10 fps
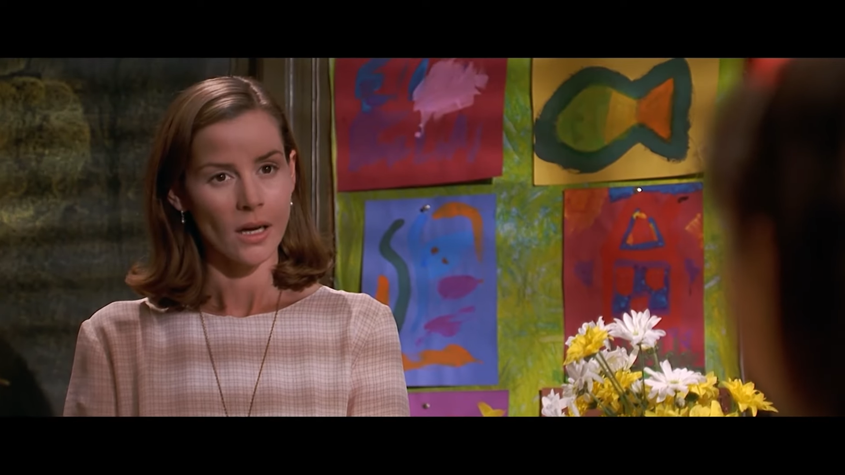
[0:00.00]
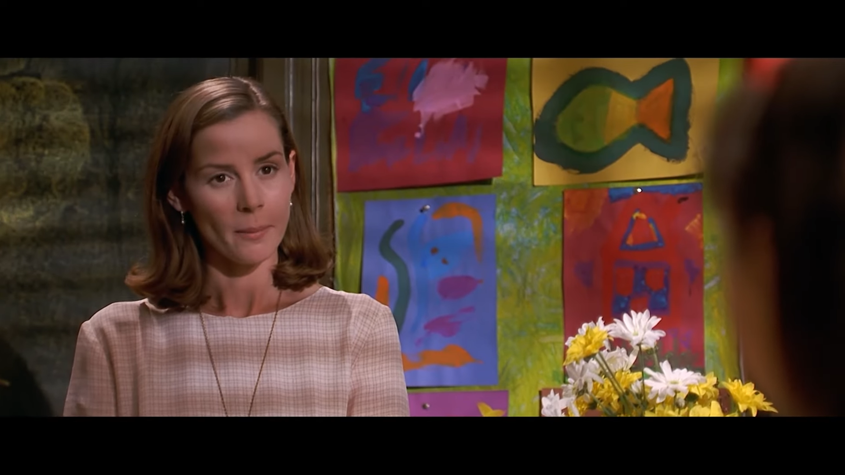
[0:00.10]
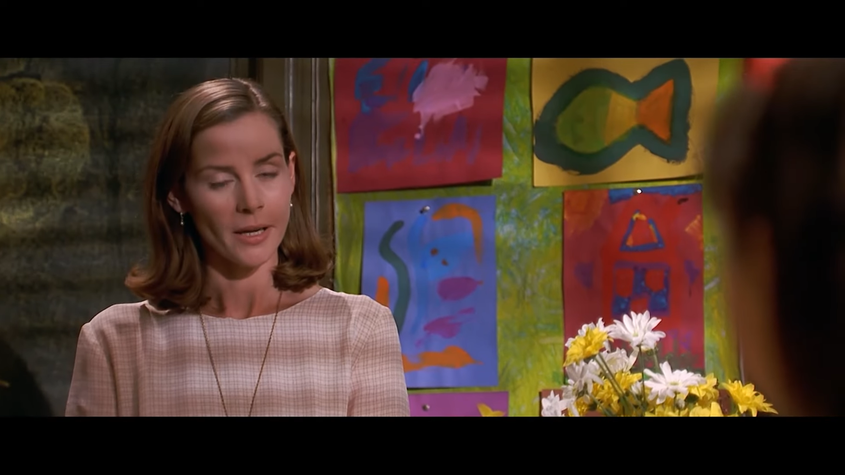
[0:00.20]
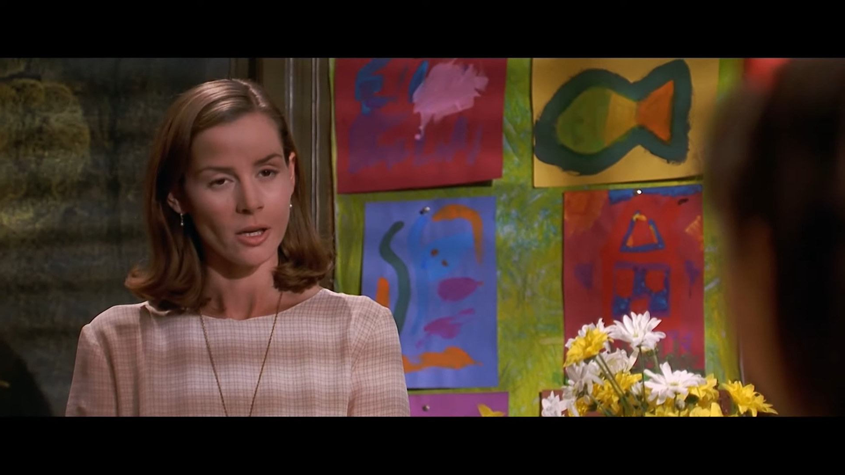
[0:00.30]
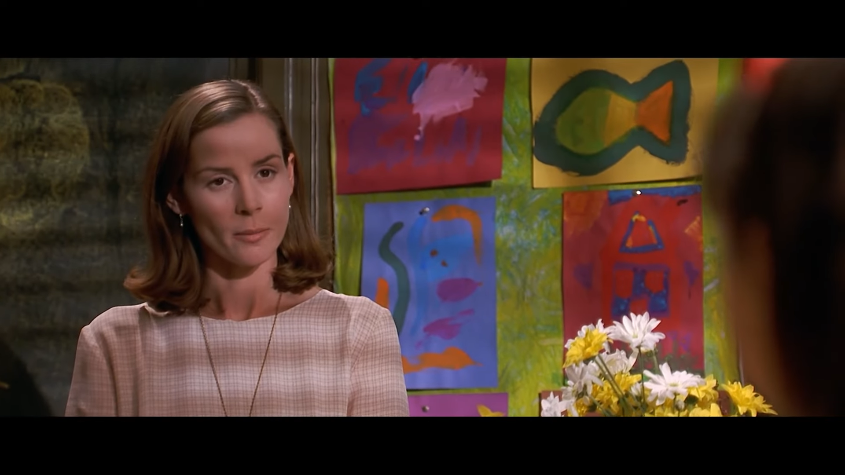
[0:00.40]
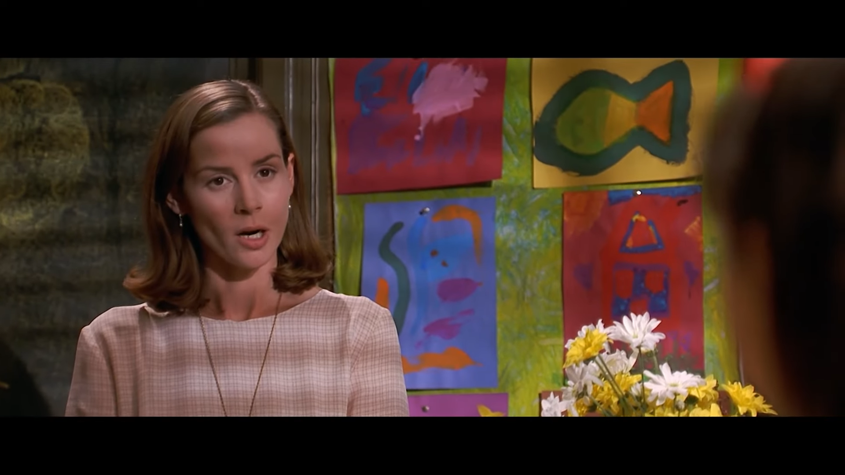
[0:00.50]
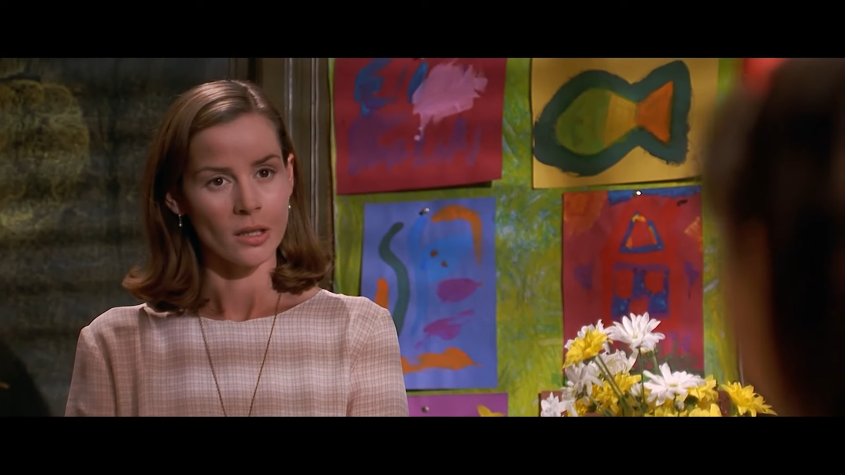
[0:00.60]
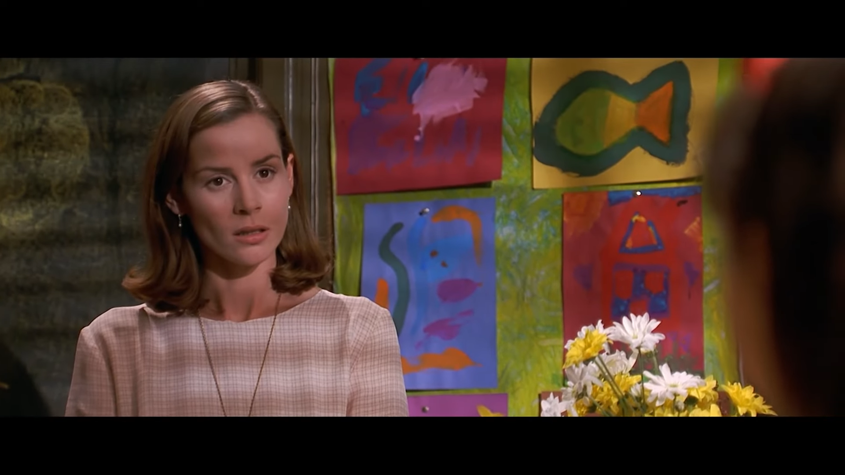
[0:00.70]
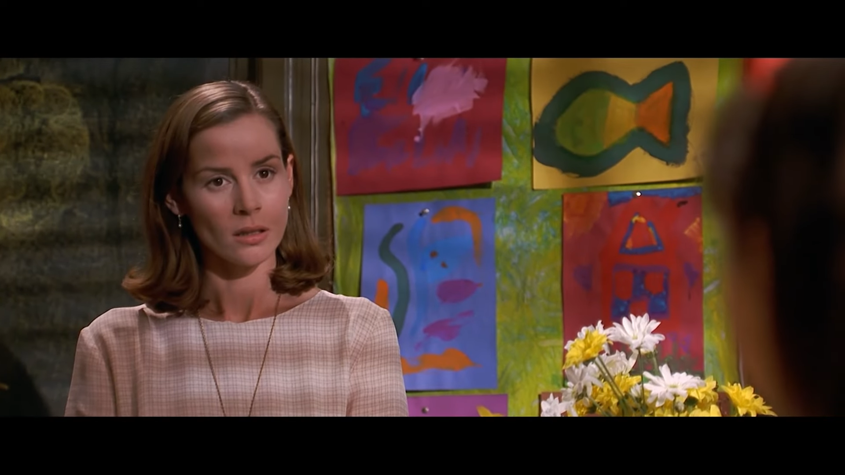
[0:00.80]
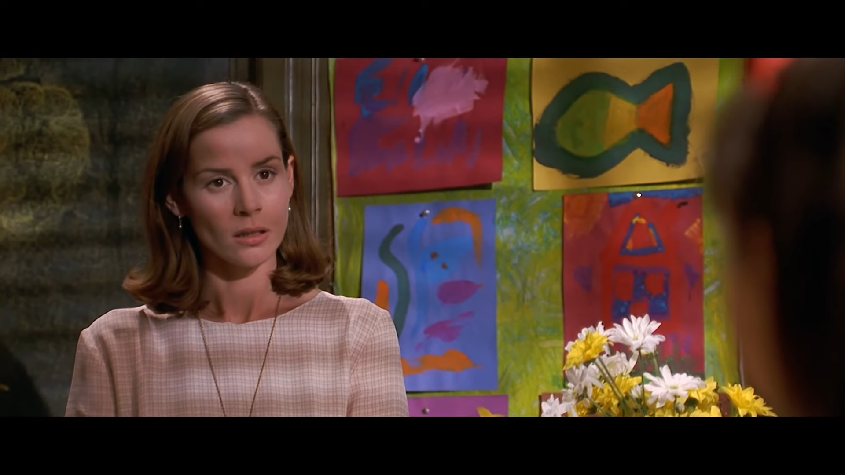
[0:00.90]
I beg your
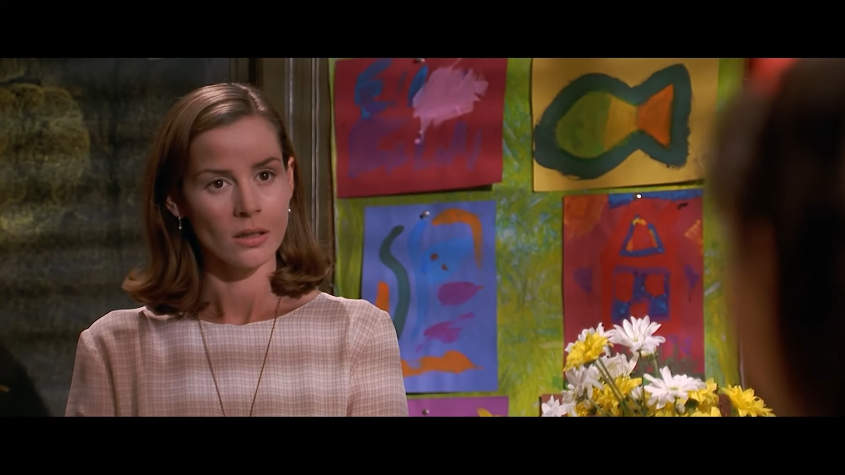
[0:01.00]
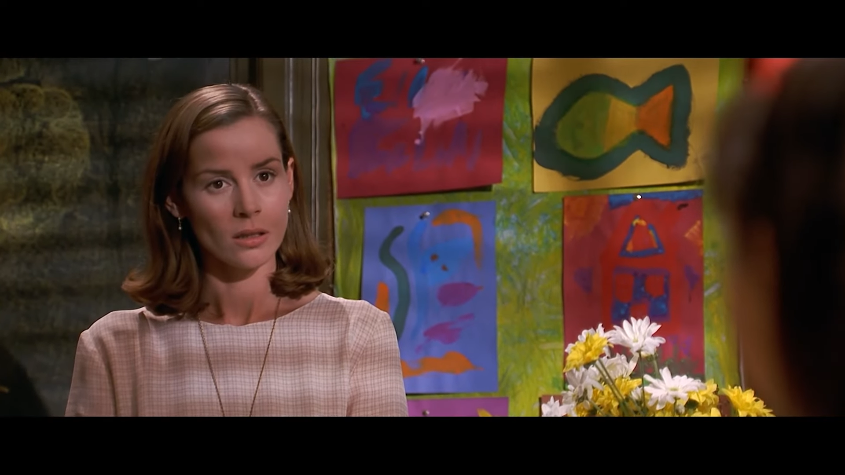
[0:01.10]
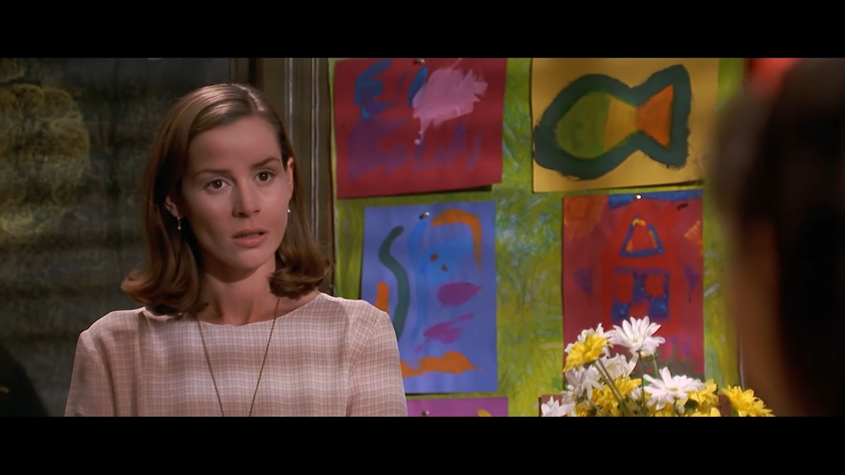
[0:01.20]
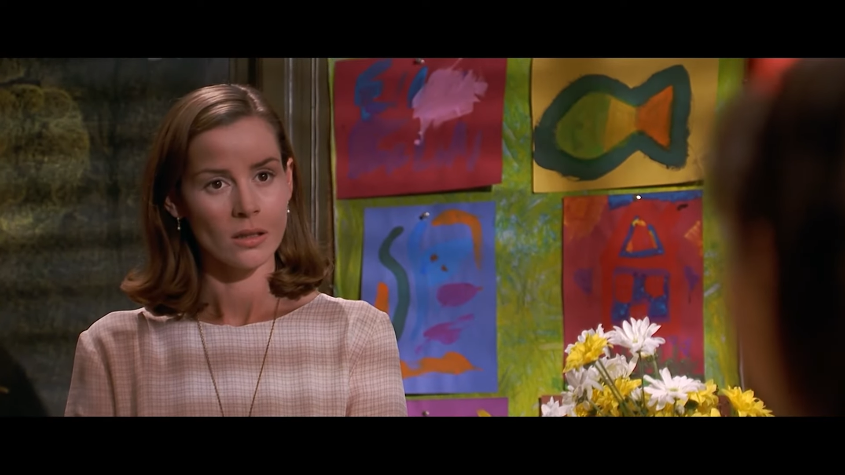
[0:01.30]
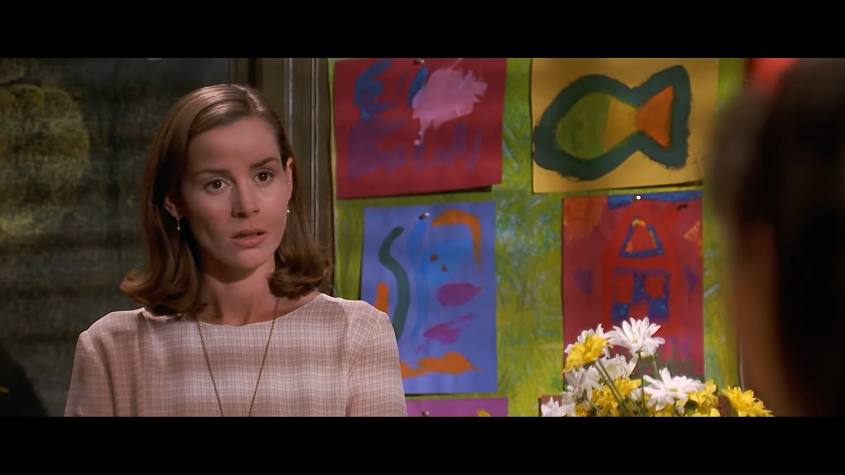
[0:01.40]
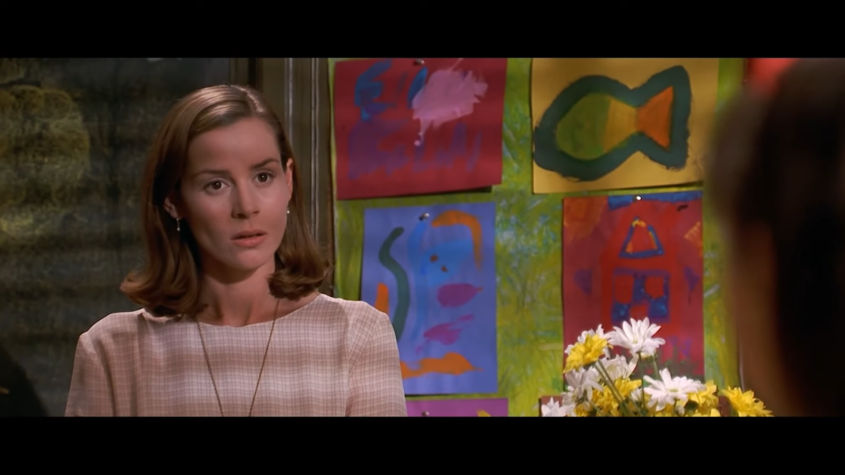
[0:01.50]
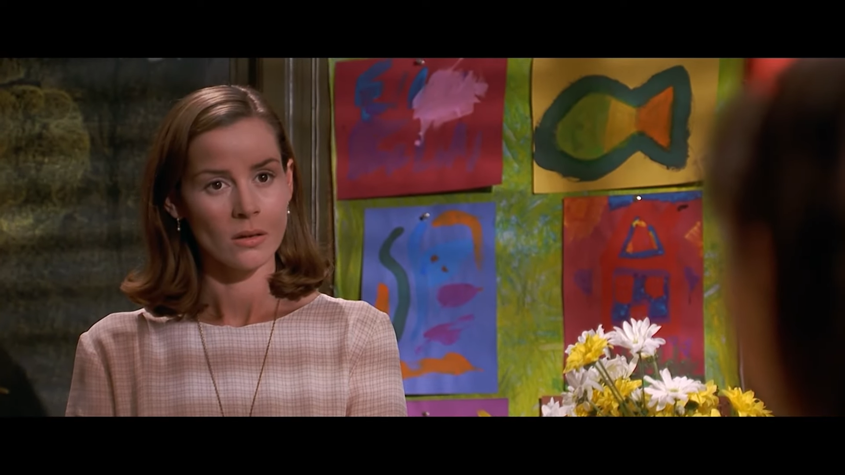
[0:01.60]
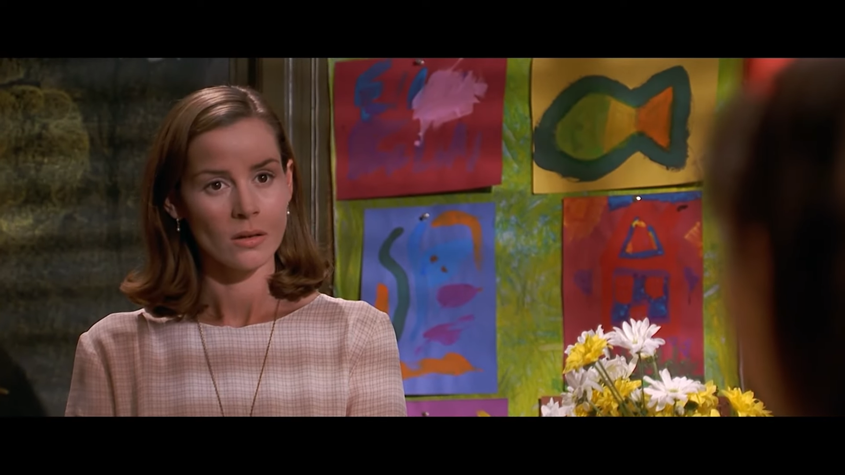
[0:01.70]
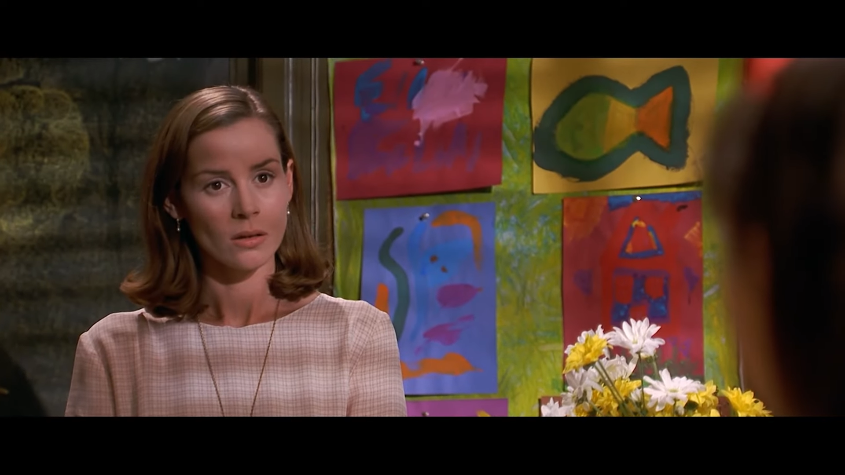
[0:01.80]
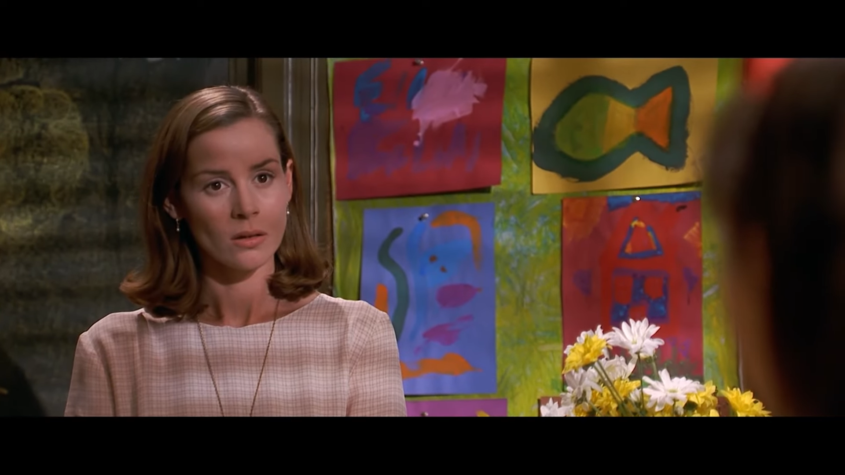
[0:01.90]
pardon?
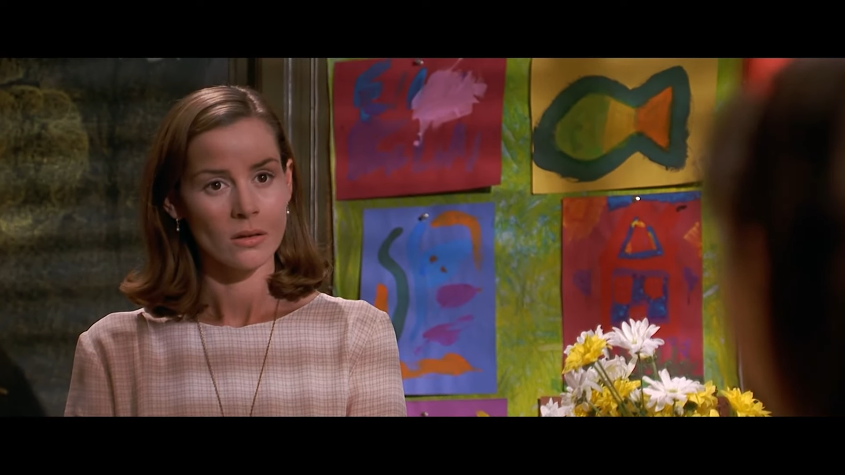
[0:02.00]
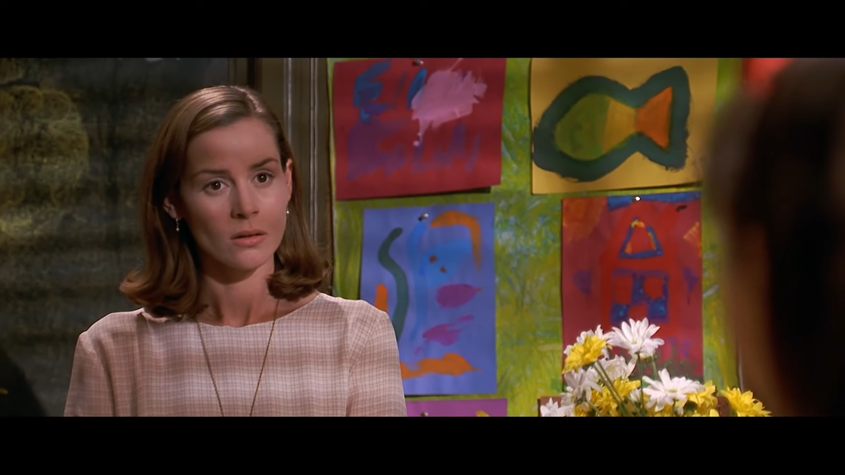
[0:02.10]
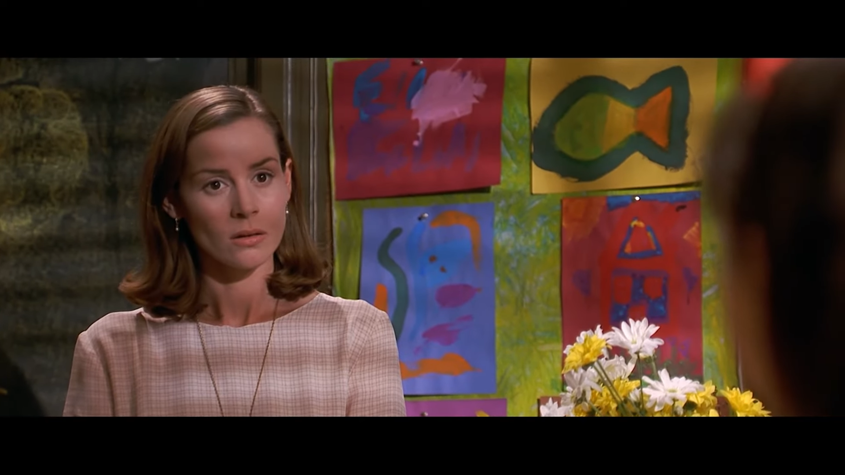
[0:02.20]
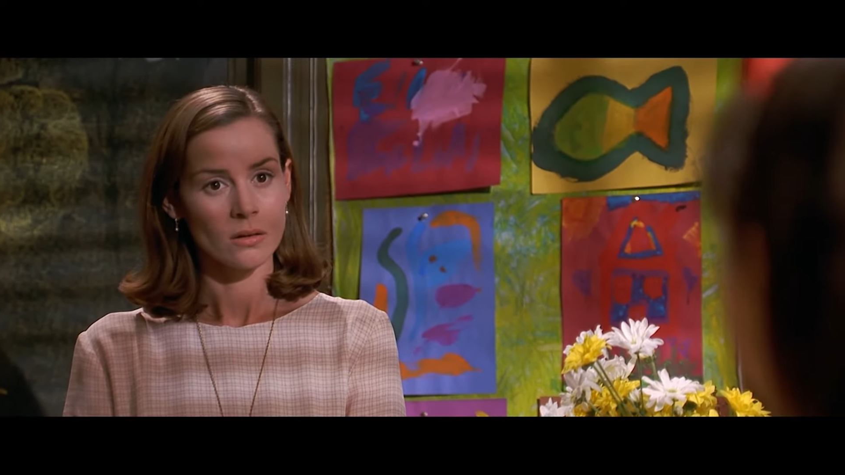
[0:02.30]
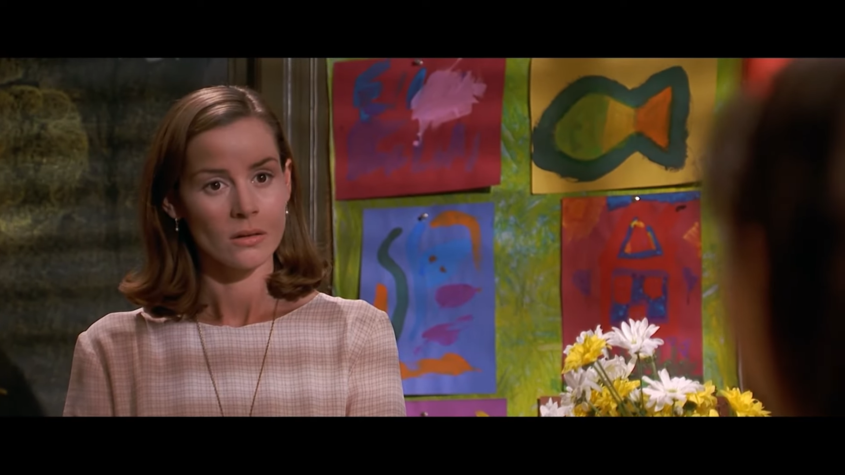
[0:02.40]
I think